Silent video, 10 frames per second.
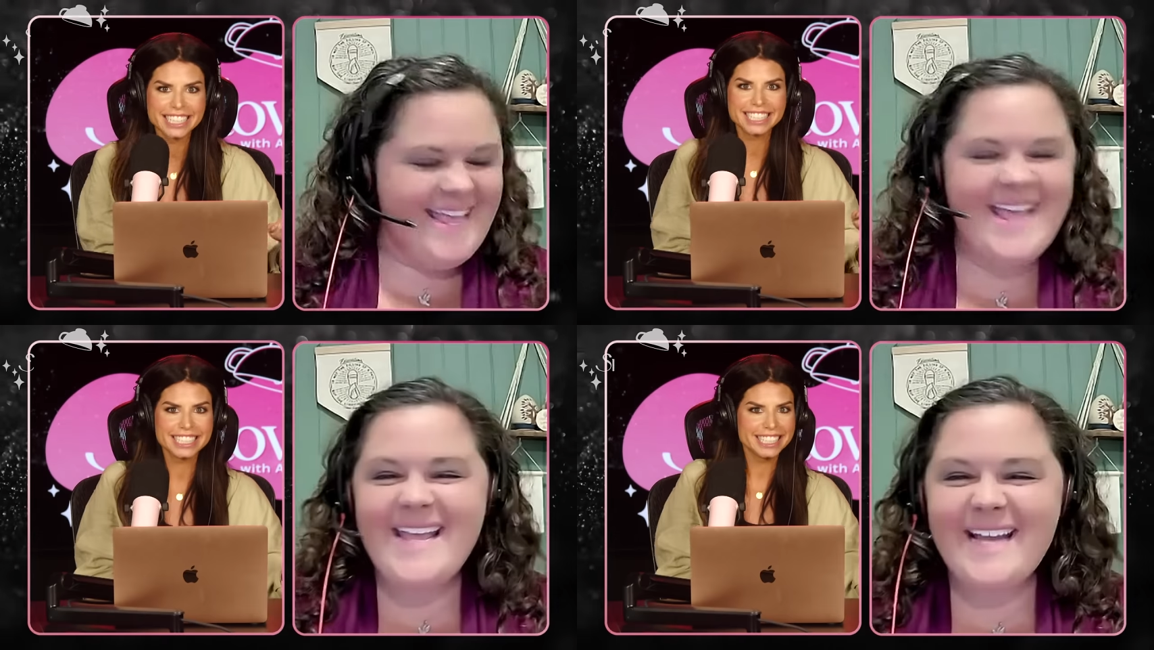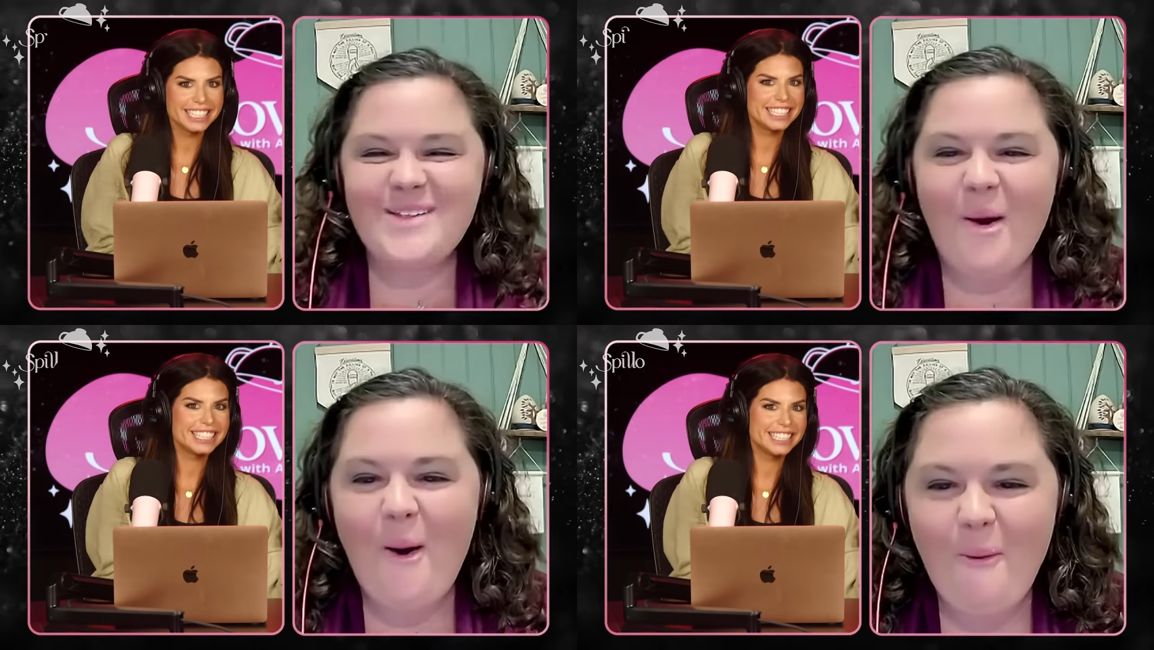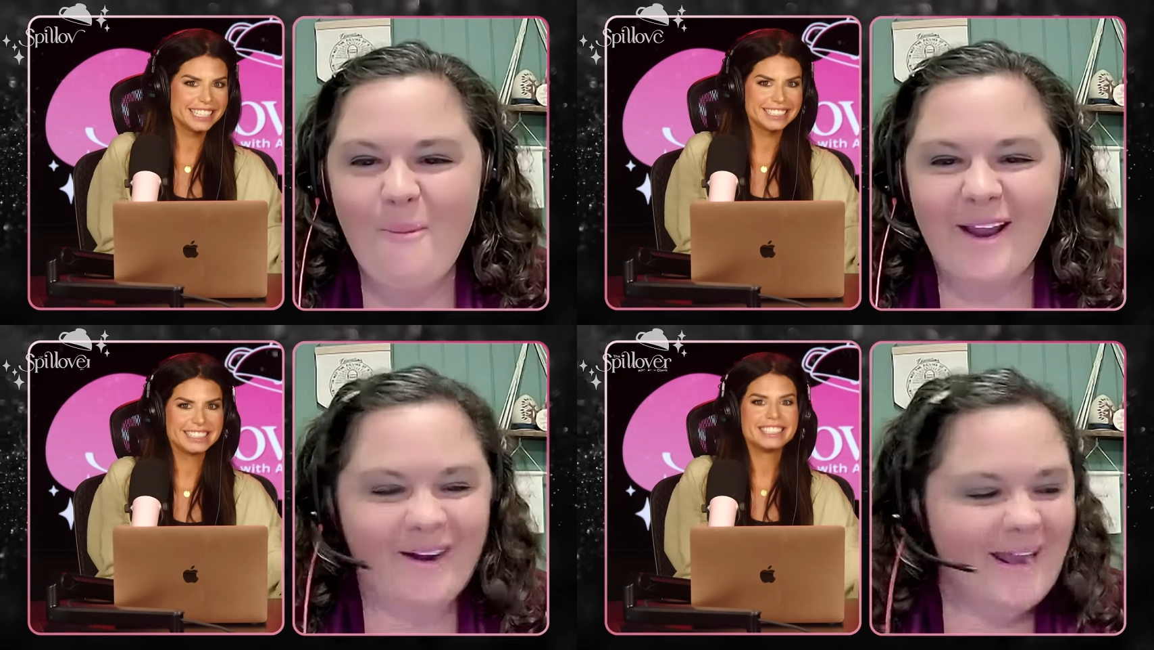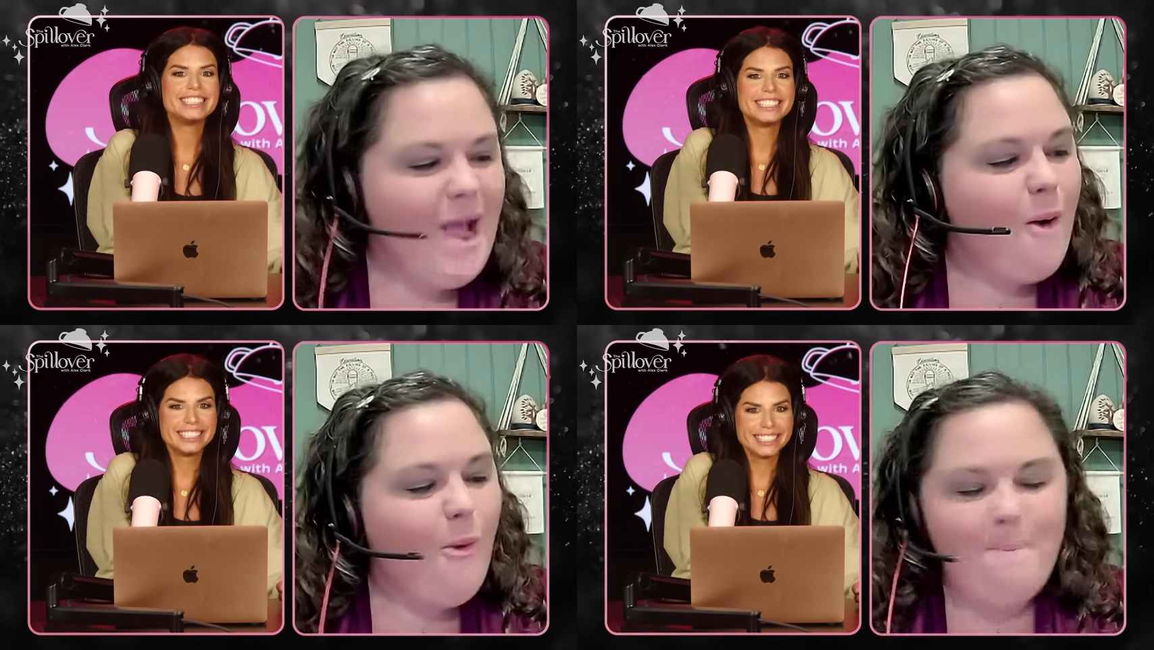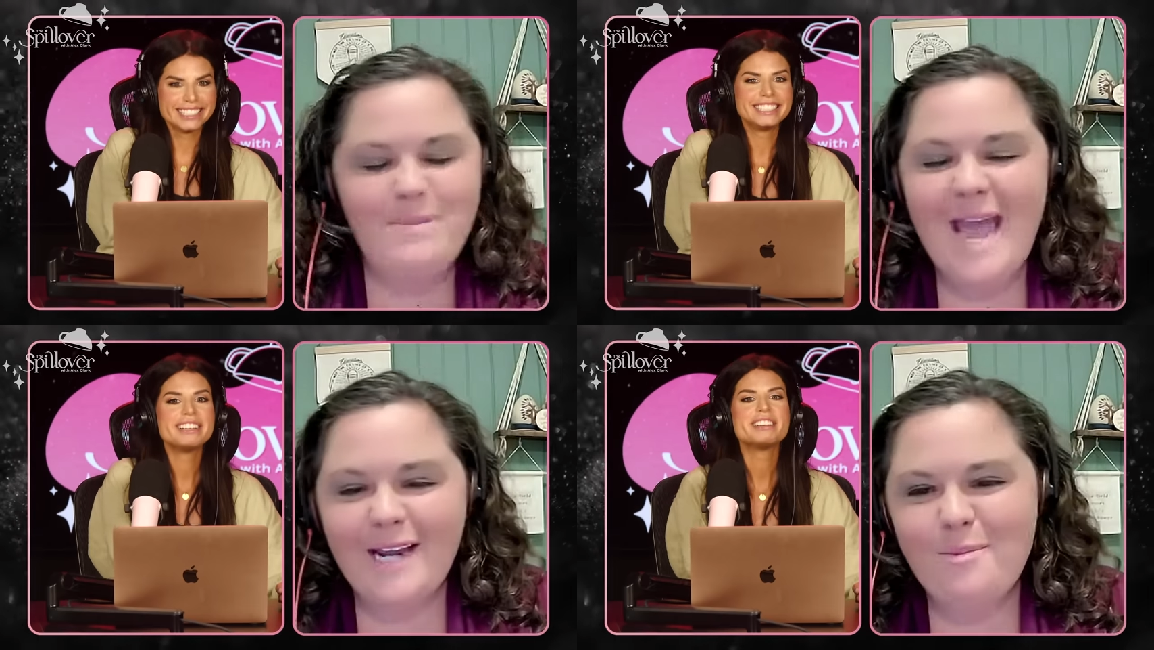Speaker 1: That's all weird. Well, Dr.